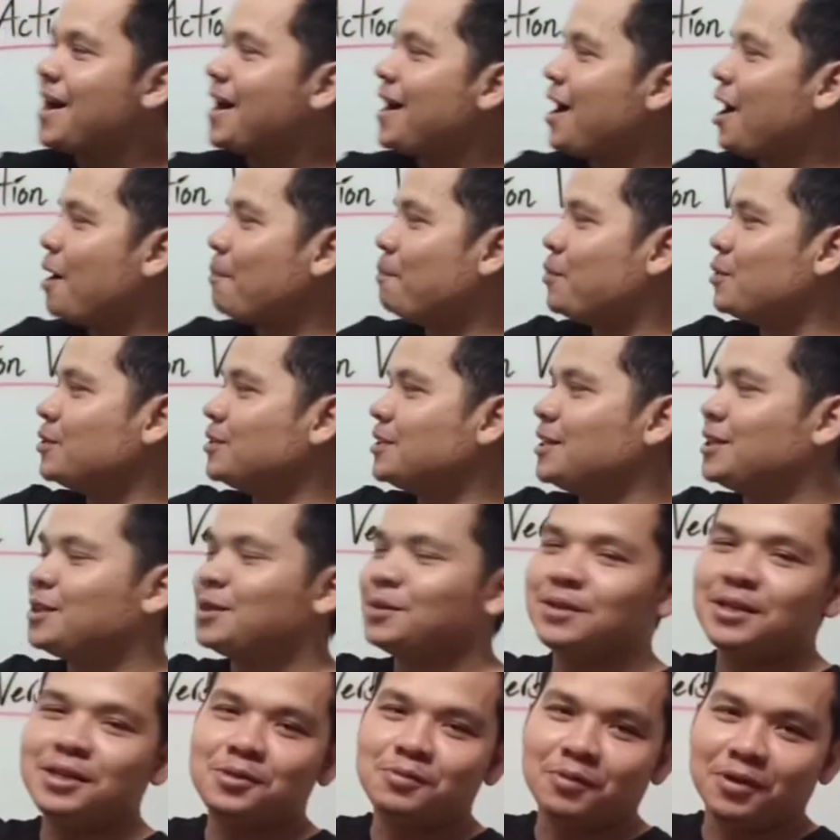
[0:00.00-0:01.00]
Opposite to
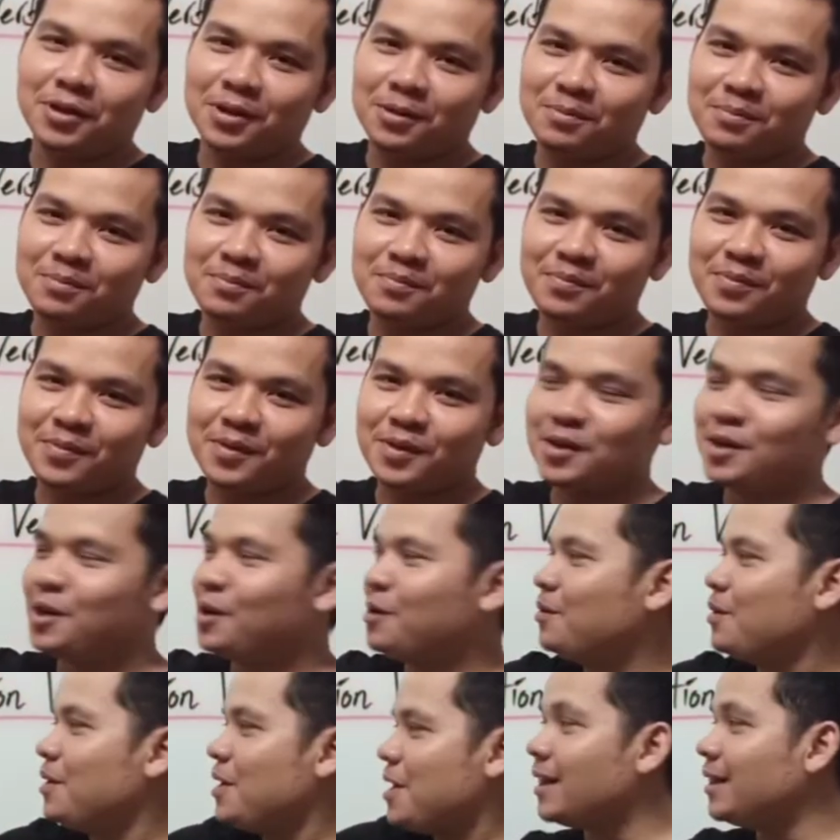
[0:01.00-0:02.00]
this one. You
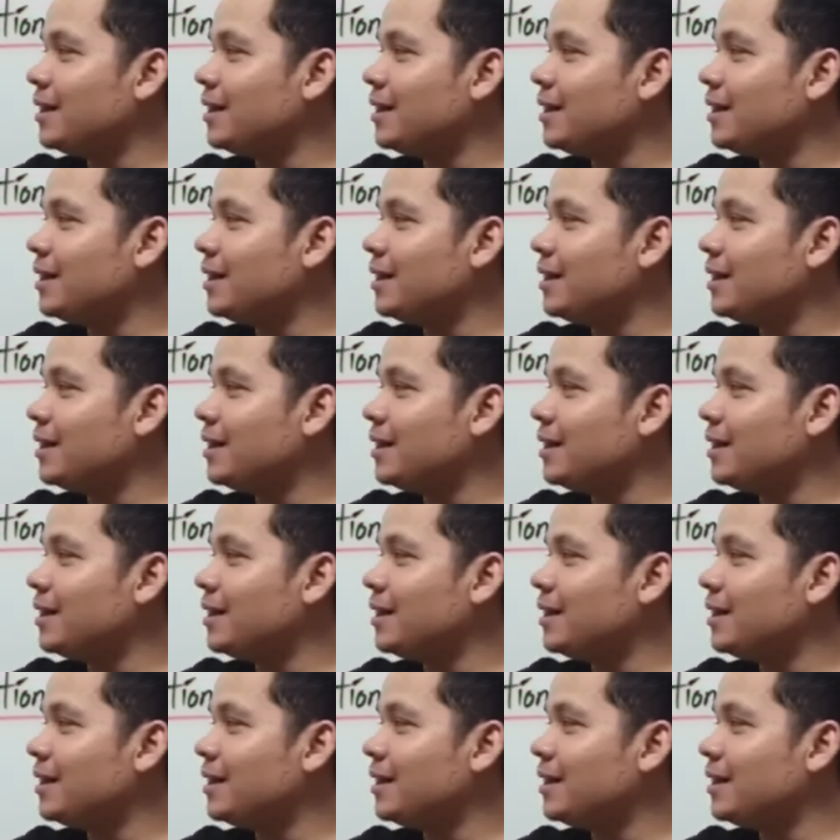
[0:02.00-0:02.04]
know,